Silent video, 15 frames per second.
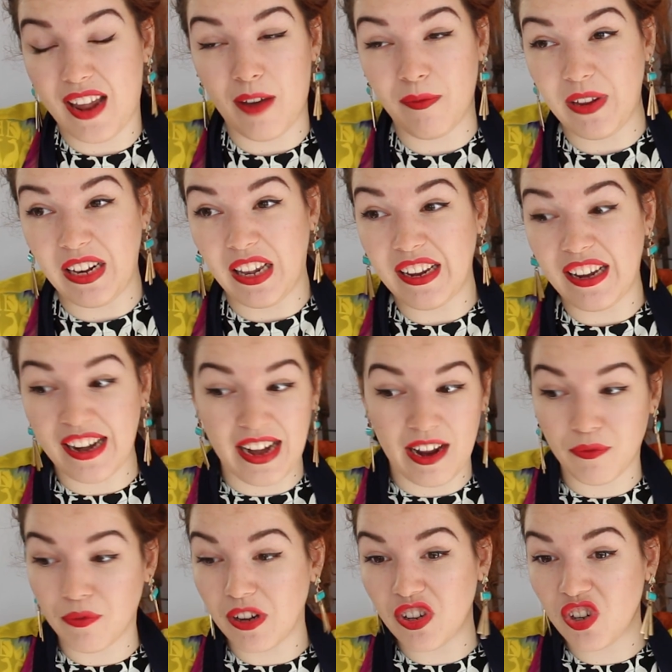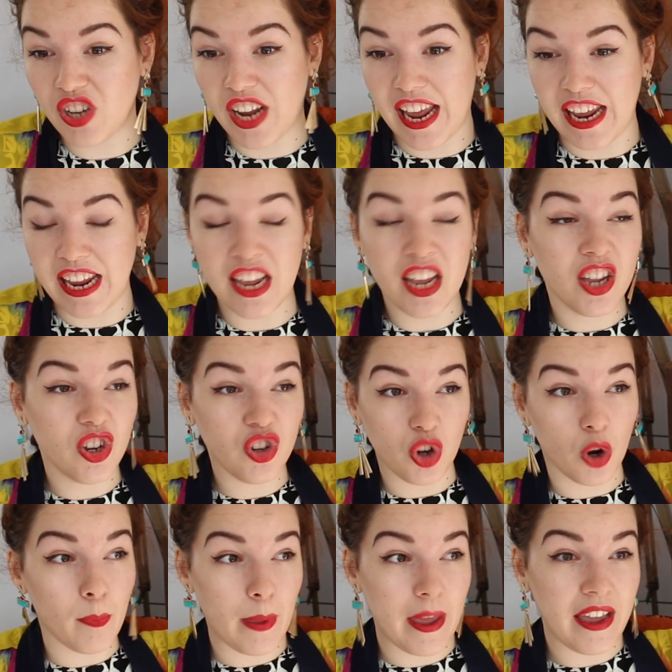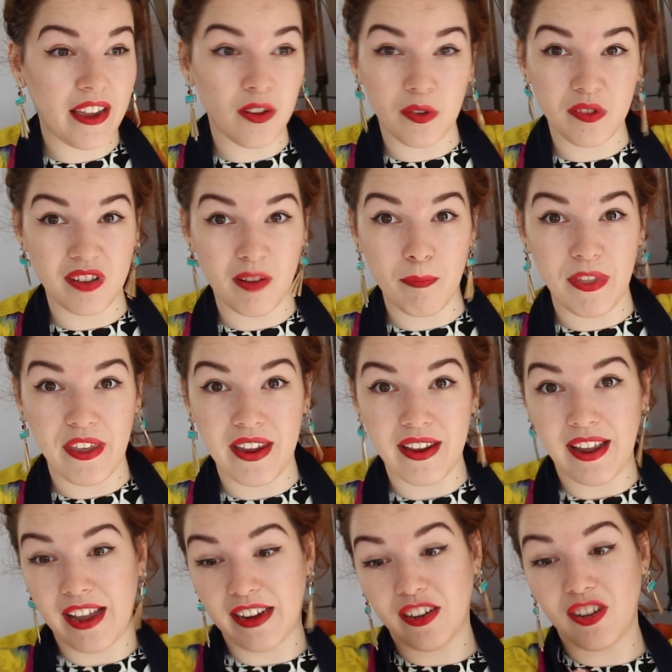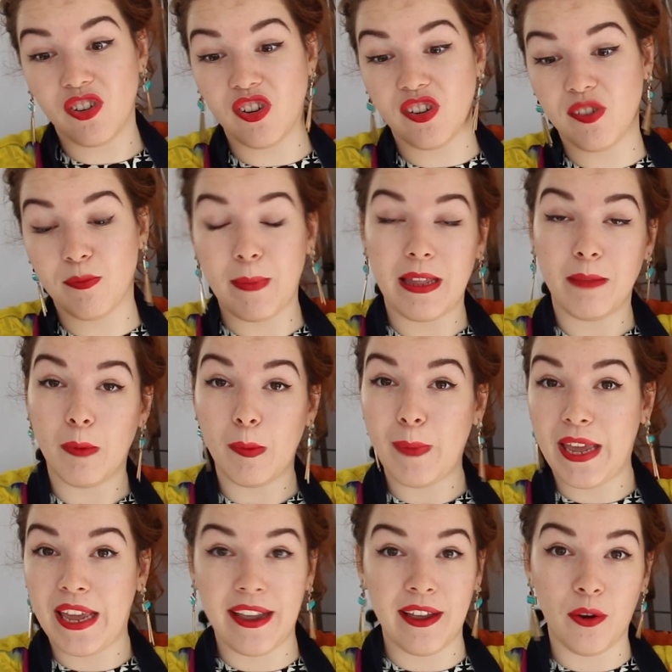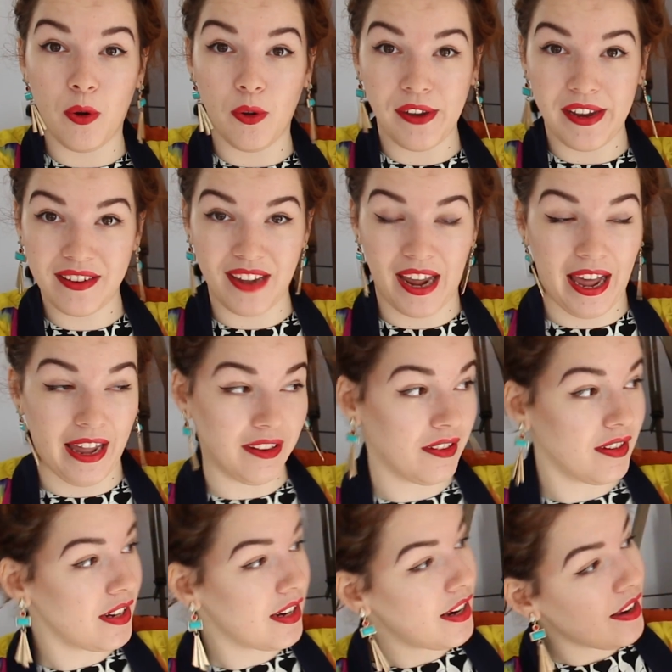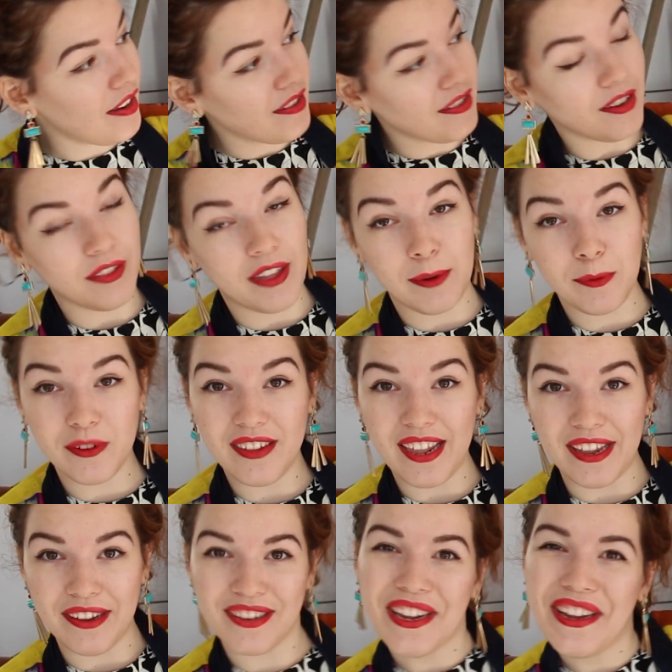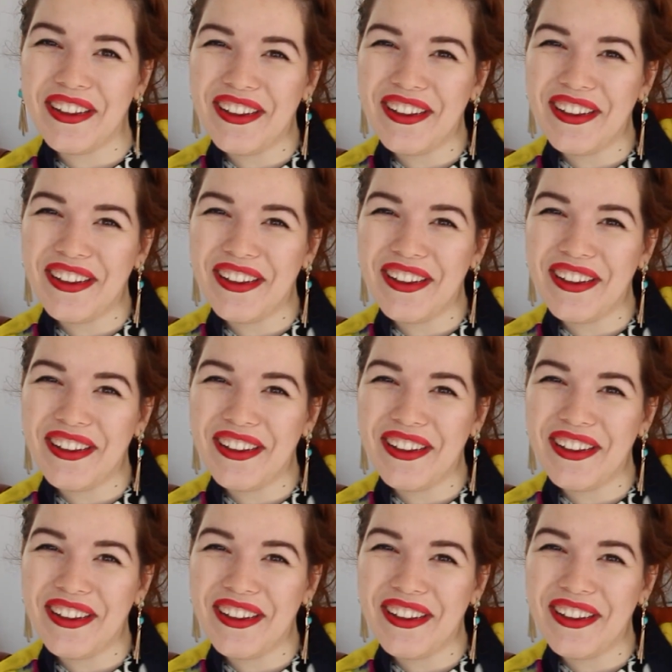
having like an average day shopping or something, and could just make them appear on its hand. So that was this.